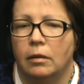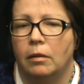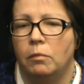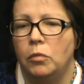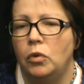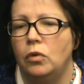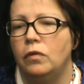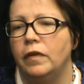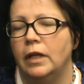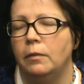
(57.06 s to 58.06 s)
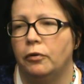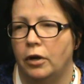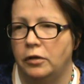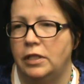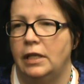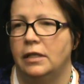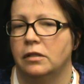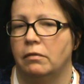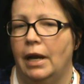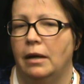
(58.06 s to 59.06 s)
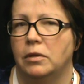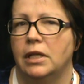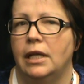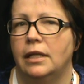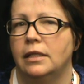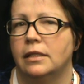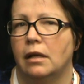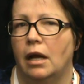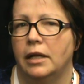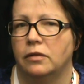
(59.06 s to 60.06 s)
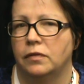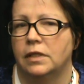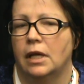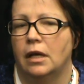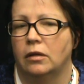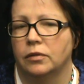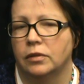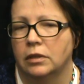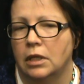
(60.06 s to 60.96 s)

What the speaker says: moving proteins around inside of cells.